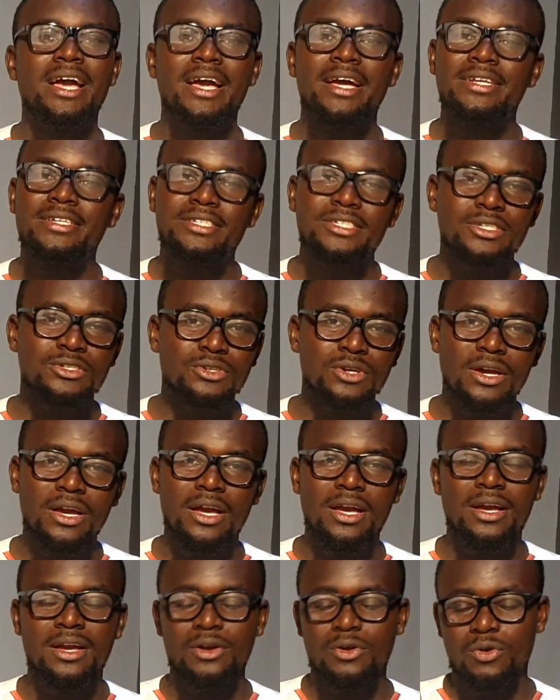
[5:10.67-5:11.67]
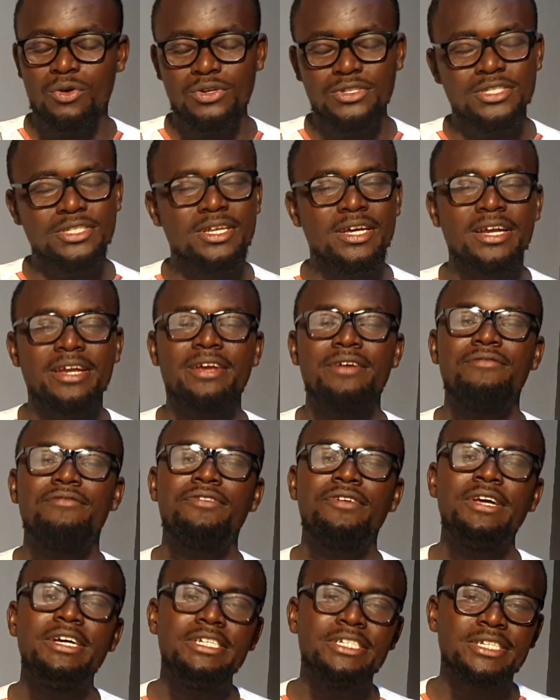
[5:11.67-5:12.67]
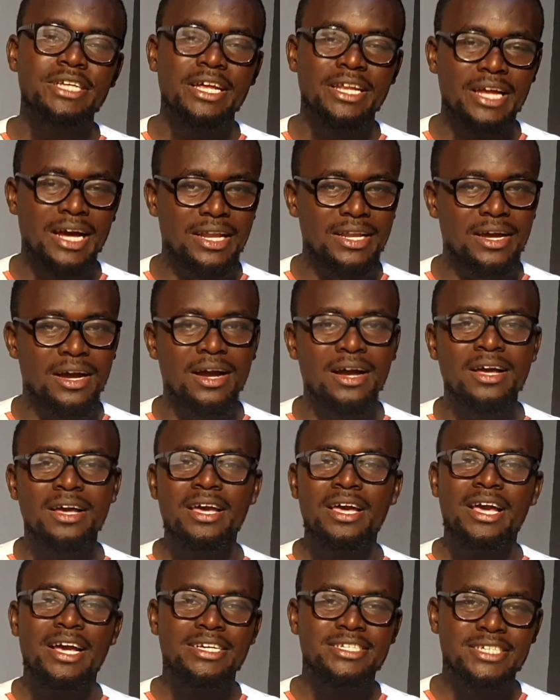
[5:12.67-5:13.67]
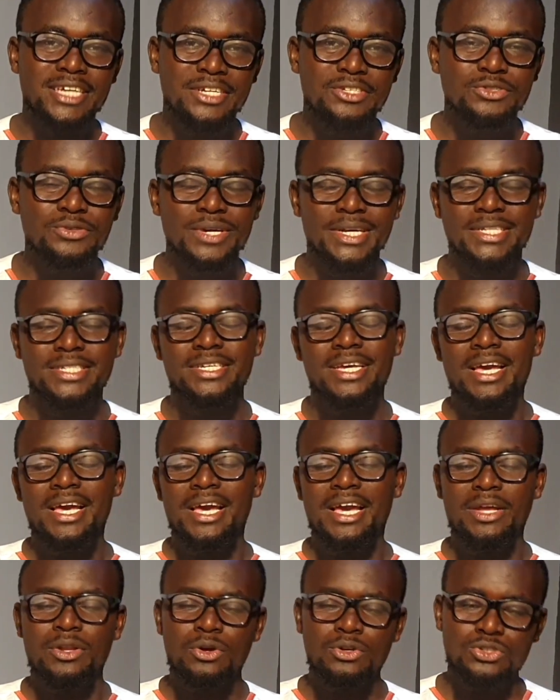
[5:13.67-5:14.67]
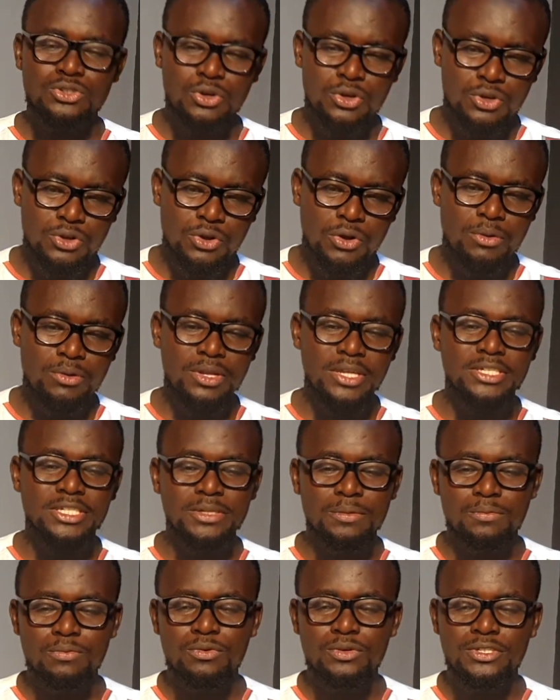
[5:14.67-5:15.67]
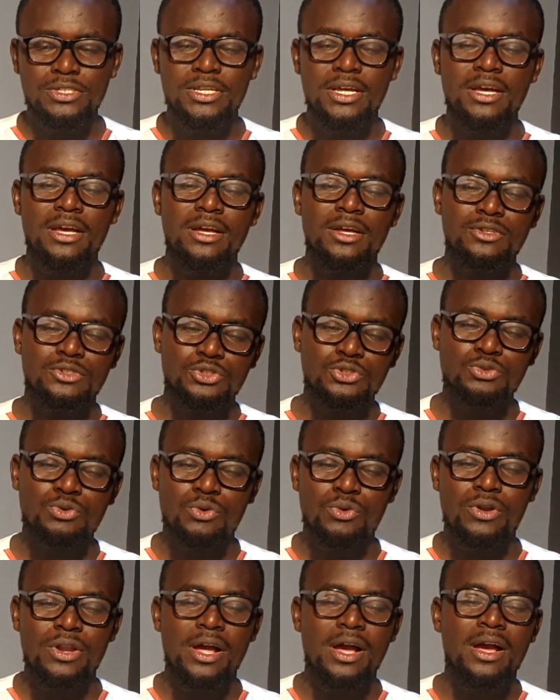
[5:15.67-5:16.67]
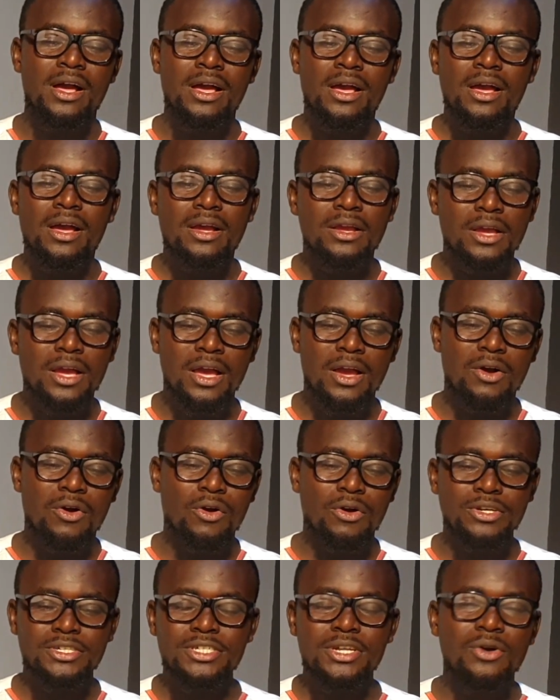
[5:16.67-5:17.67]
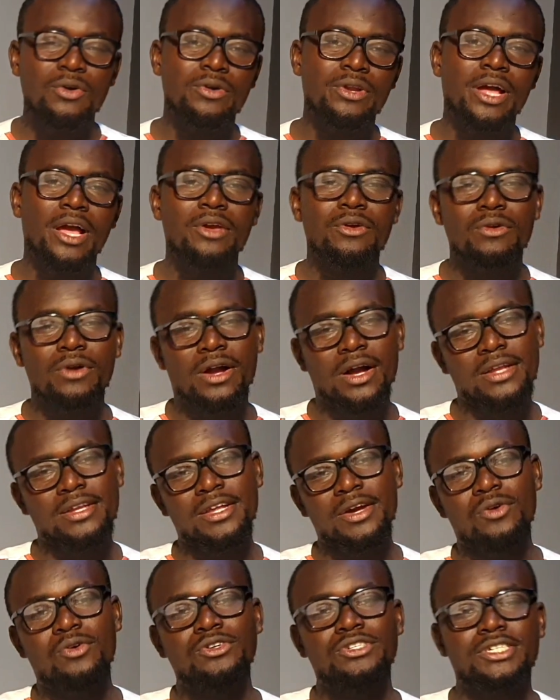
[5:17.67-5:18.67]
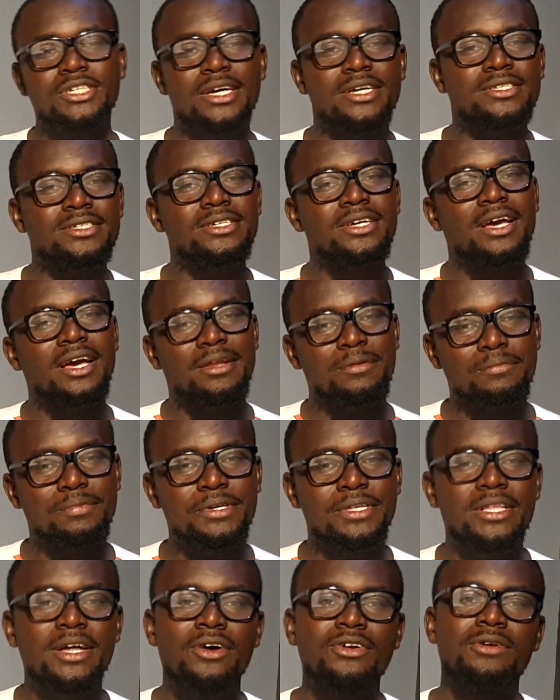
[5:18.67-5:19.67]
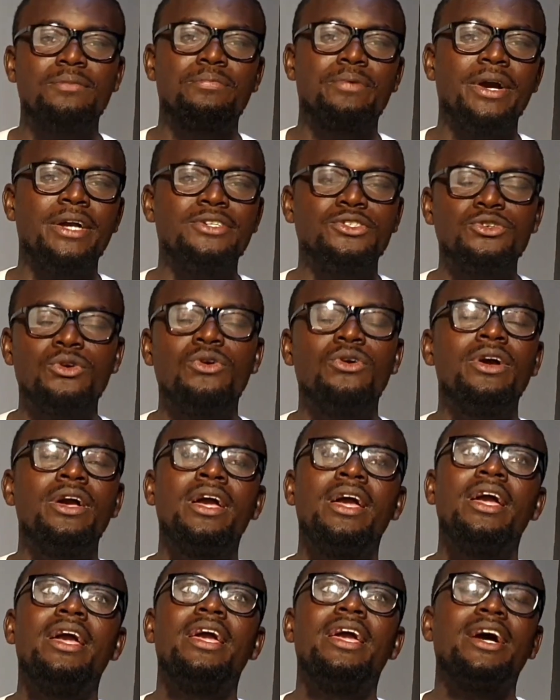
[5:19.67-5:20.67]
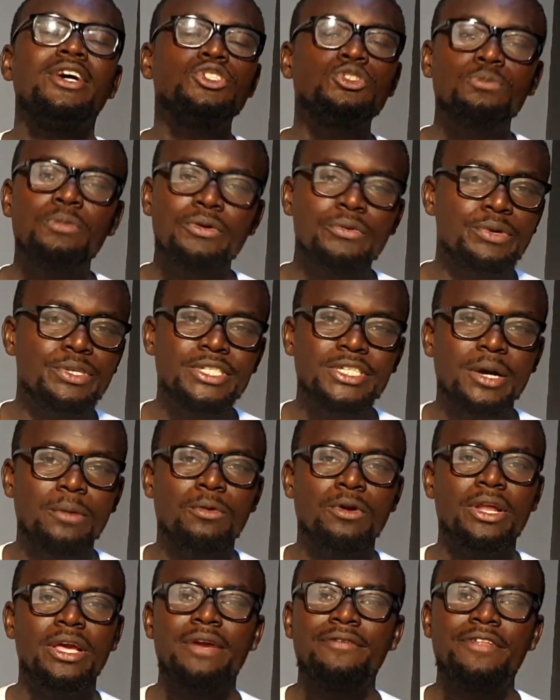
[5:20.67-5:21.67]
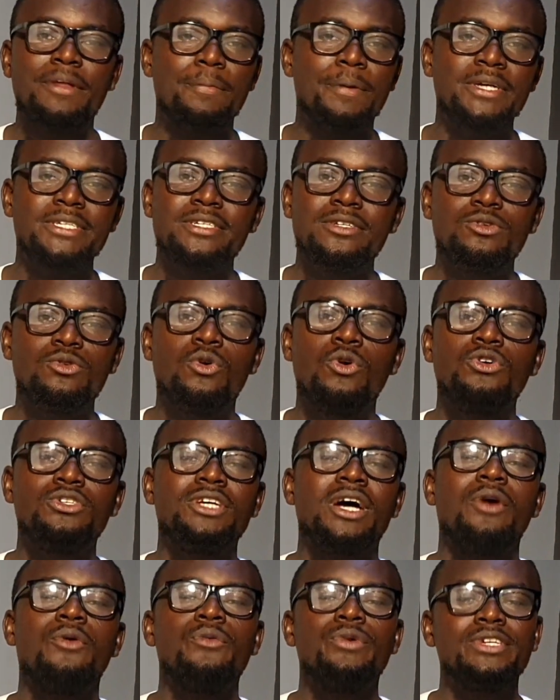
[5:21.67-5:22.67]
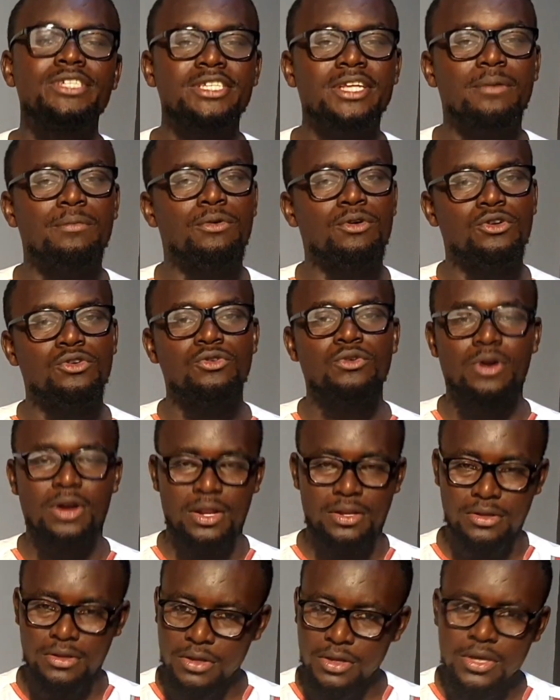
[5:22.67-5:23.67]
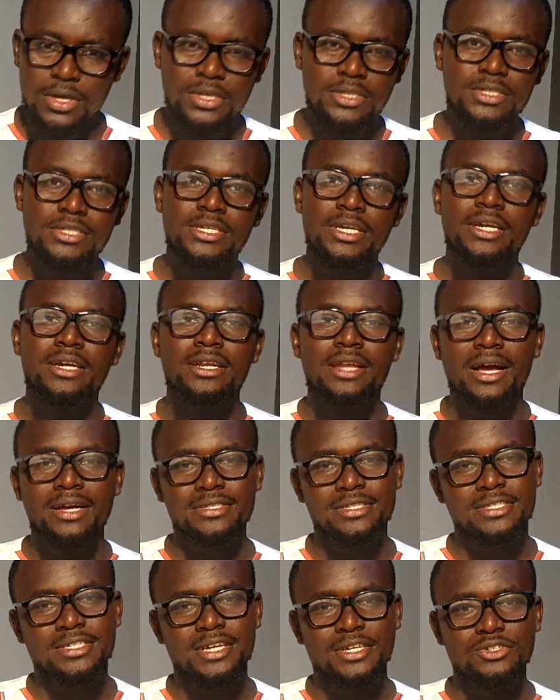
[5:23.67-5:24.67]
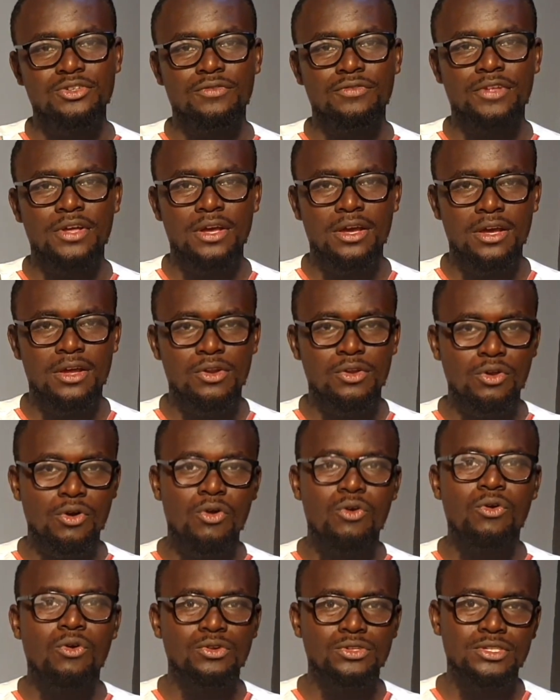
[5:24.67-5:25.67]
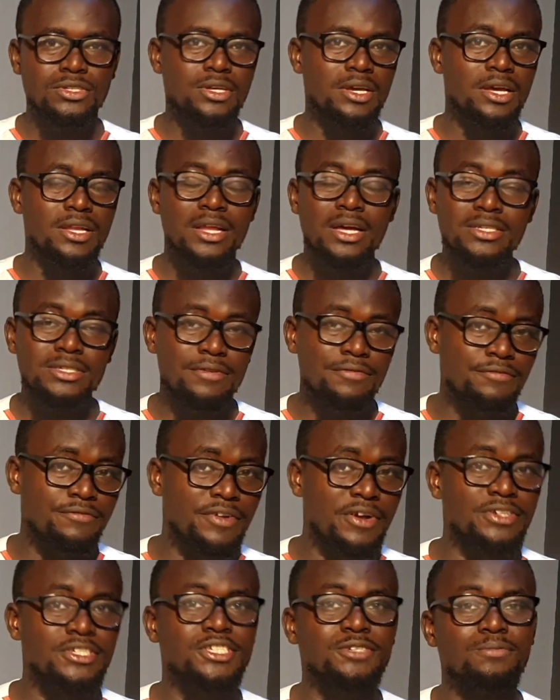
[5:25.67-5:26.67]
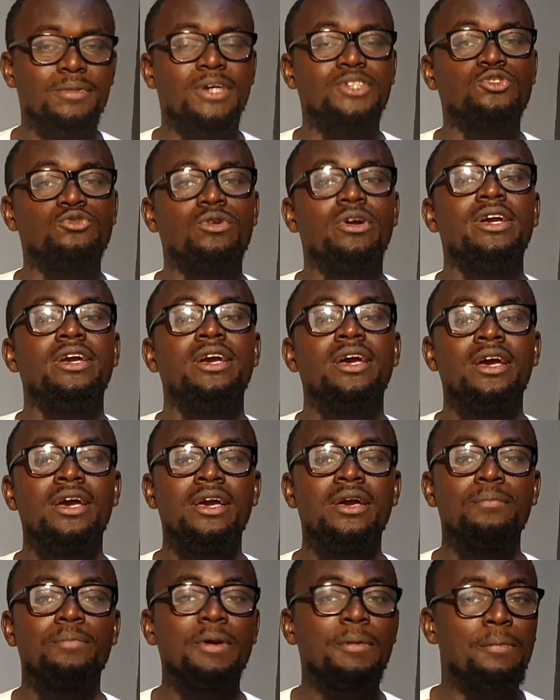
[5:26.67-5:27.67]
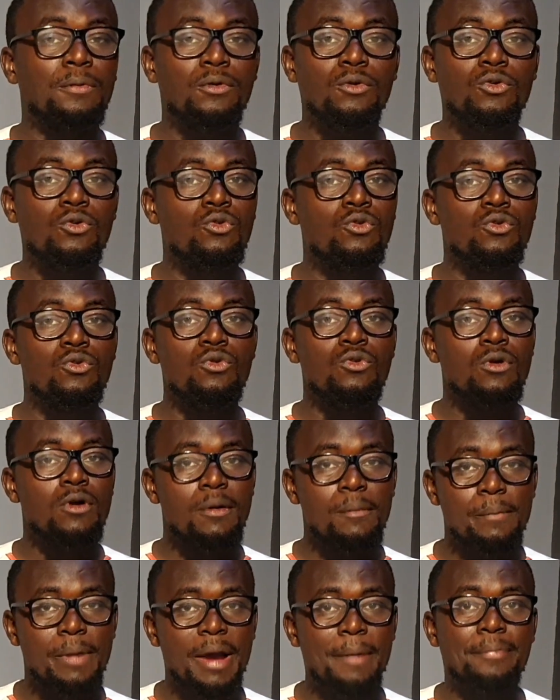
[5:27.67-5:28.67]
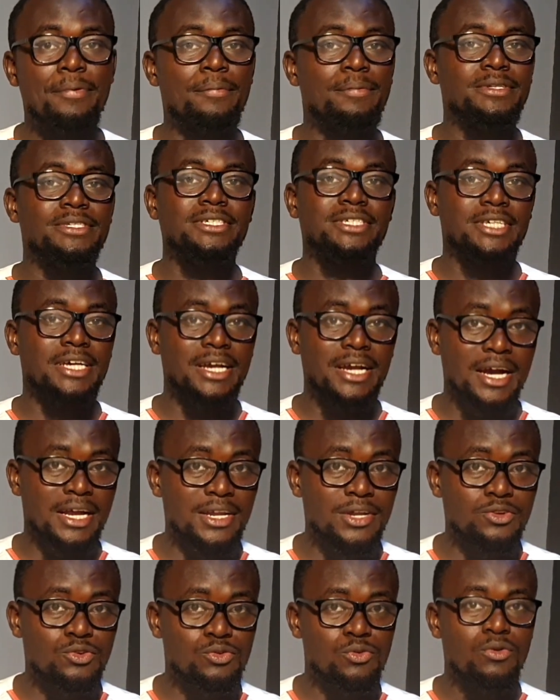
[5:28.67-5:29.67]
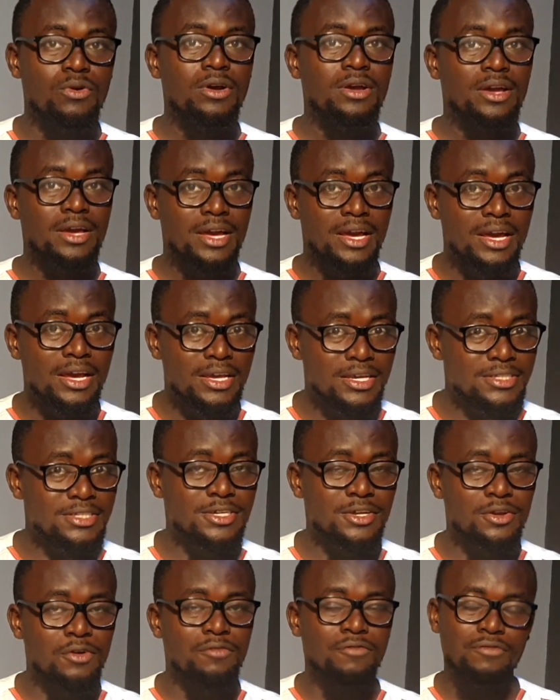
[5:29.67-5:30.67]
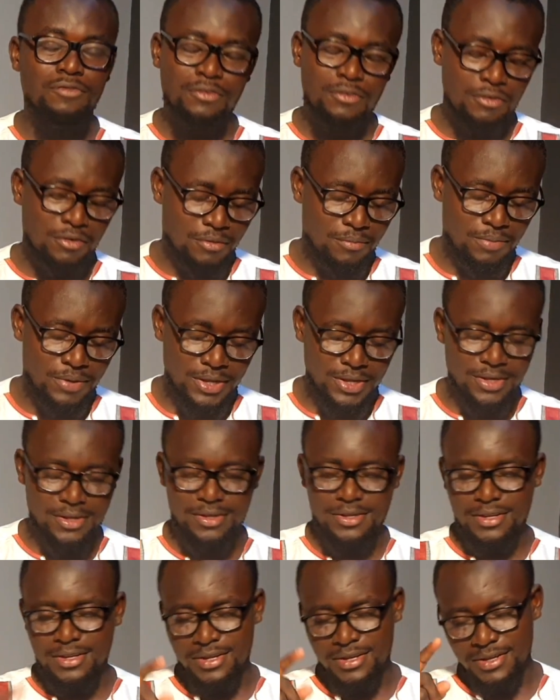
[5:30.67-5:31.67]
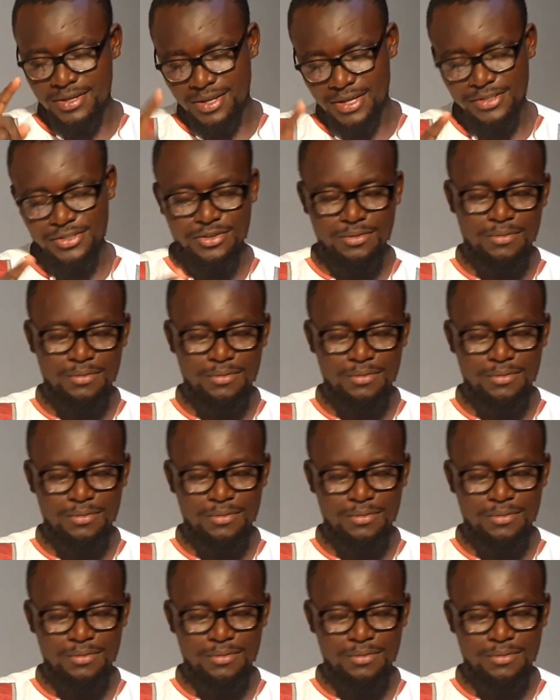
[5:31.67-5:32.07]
and considering inflation and other exchange rates, and also your relationship with the true owner, original owner. You can negotiate and beat down the price. So it has to be reasonable. If the person goes unreasonable, you can seek the assistance of the law courts. And that's a very smart way people who buy properties in Ghana do, instead of complaining. That's